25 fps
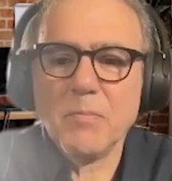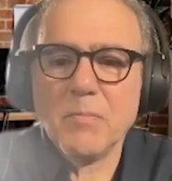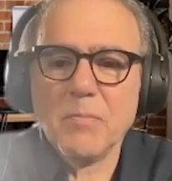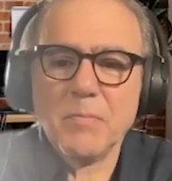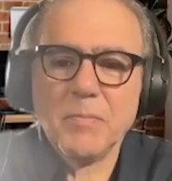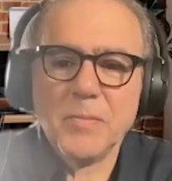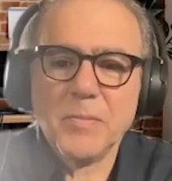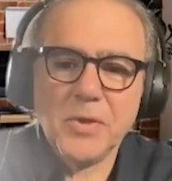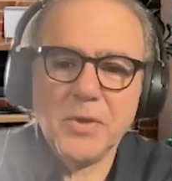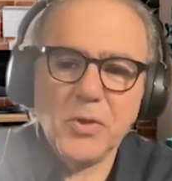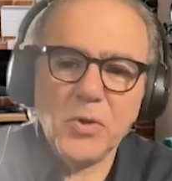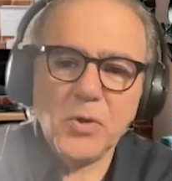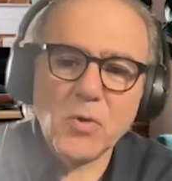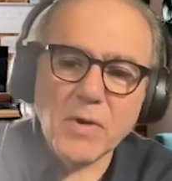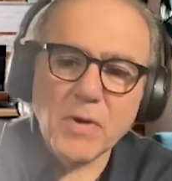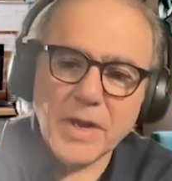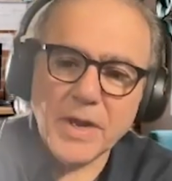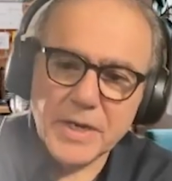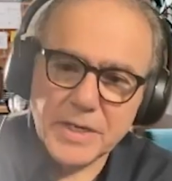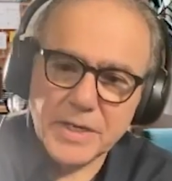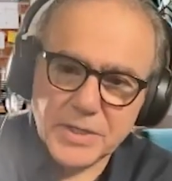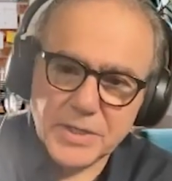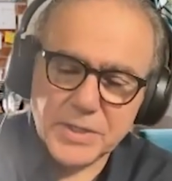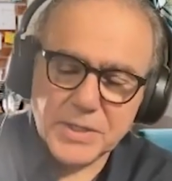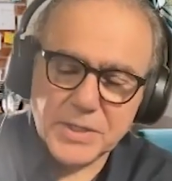Your
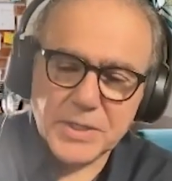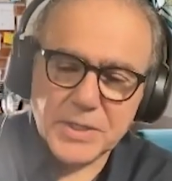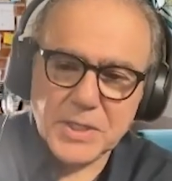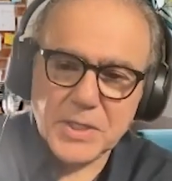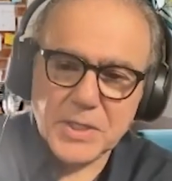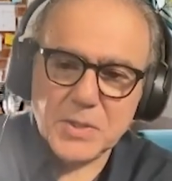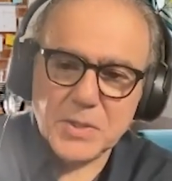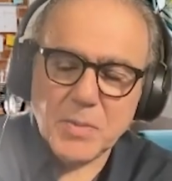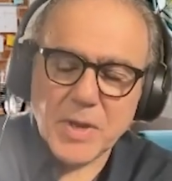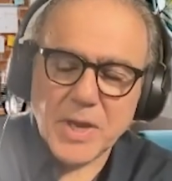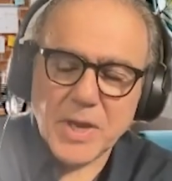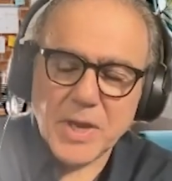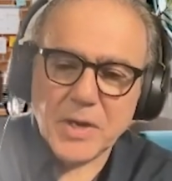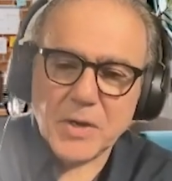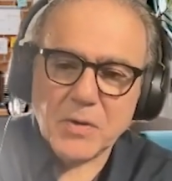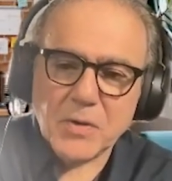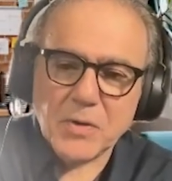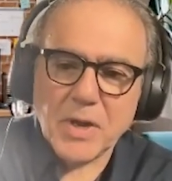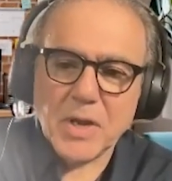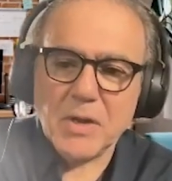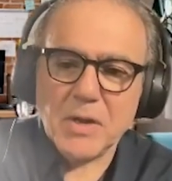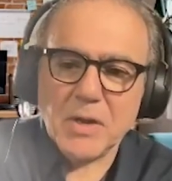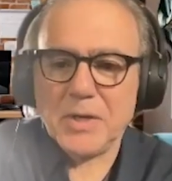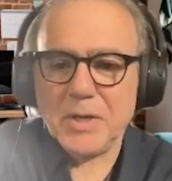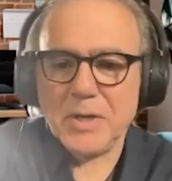agency's background
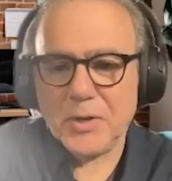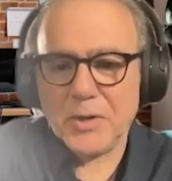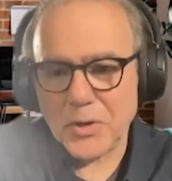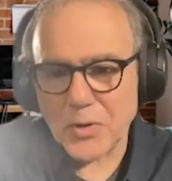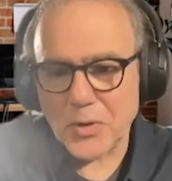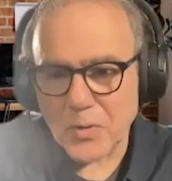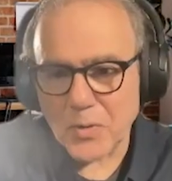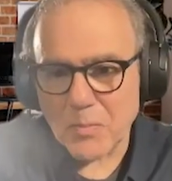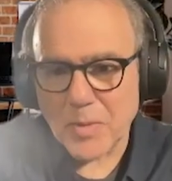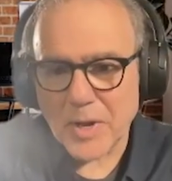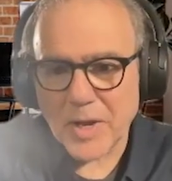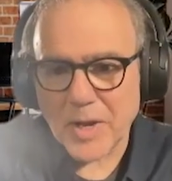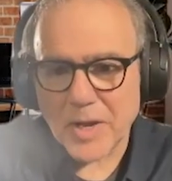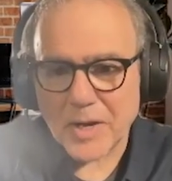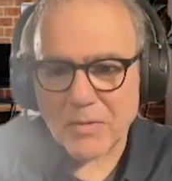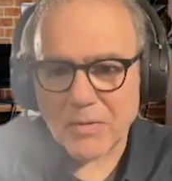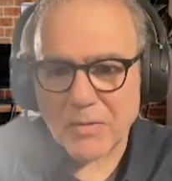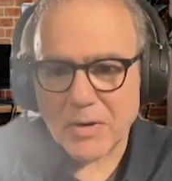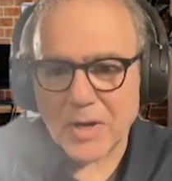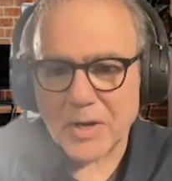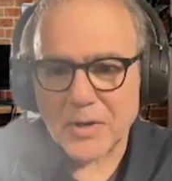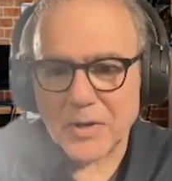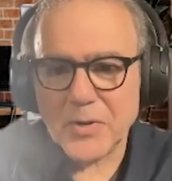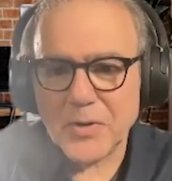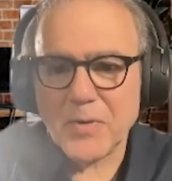and your background, you
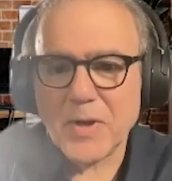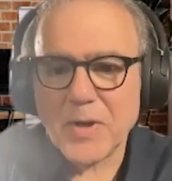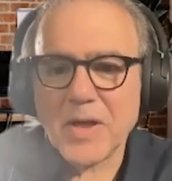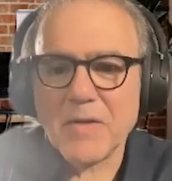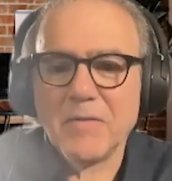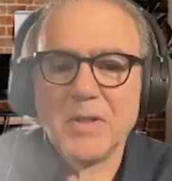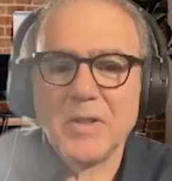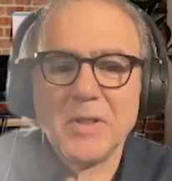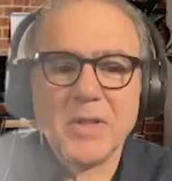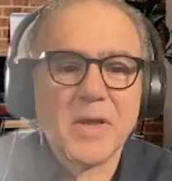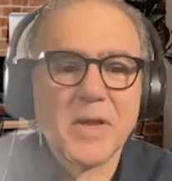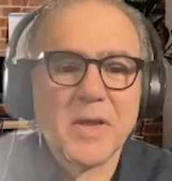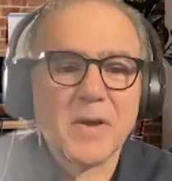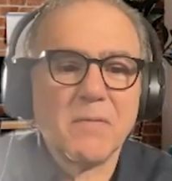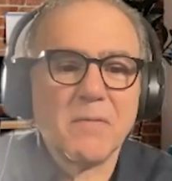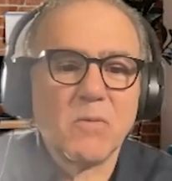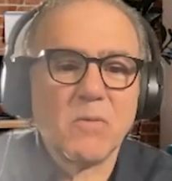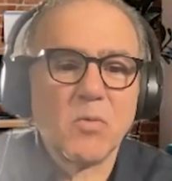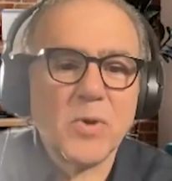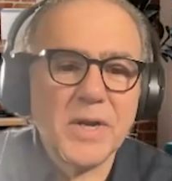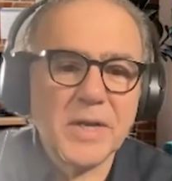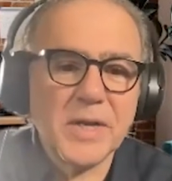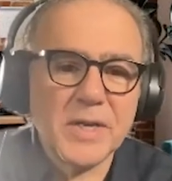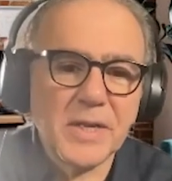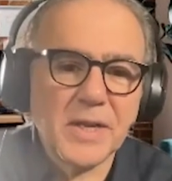have a lot of
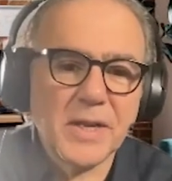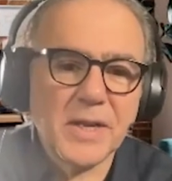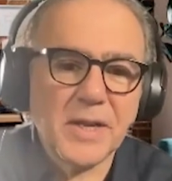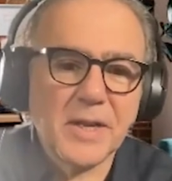retail